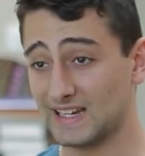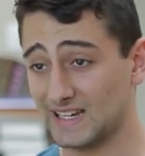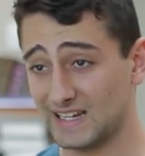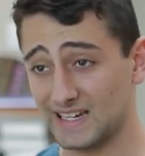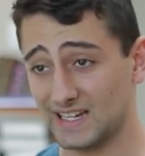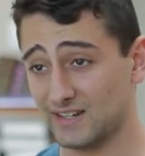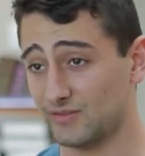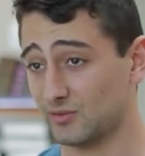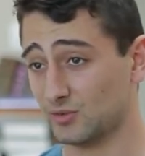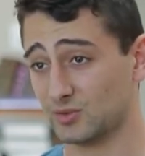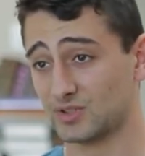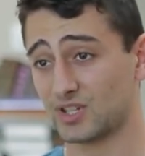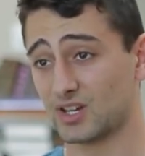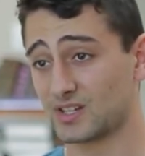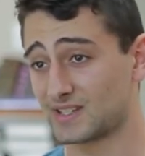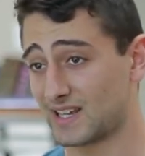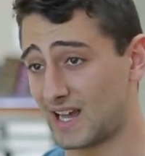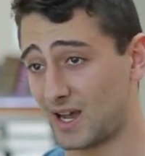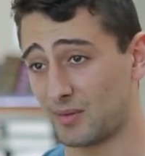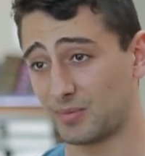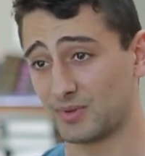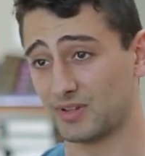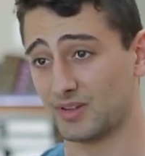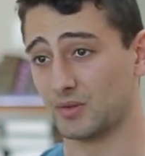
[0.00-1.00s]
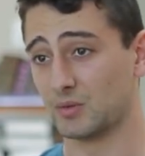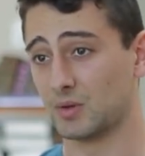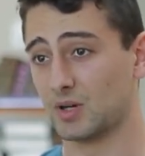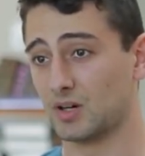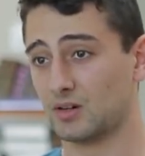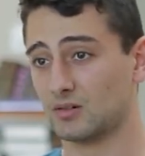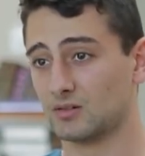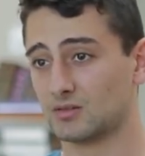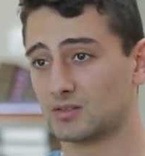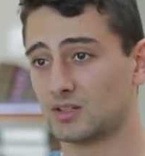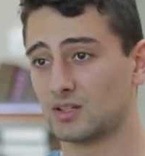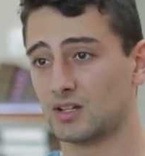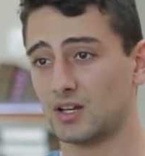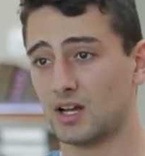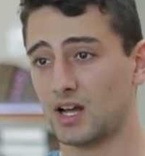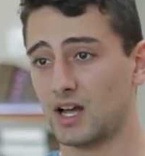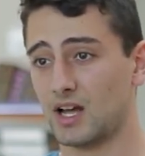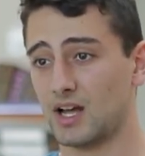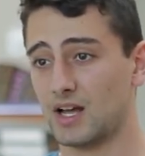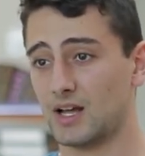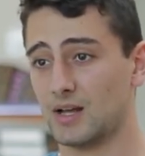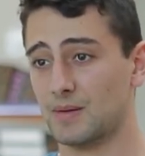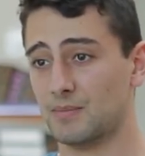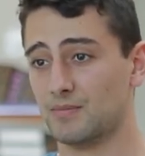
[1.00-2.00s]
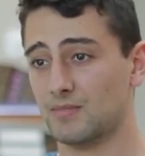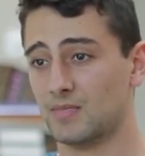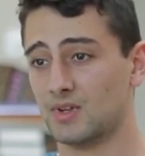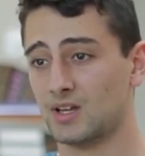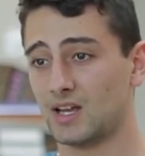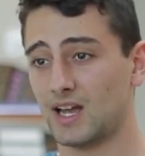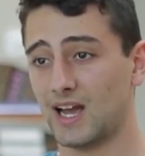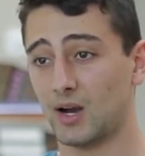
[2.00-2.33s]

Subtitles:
Evil does happen in the world, and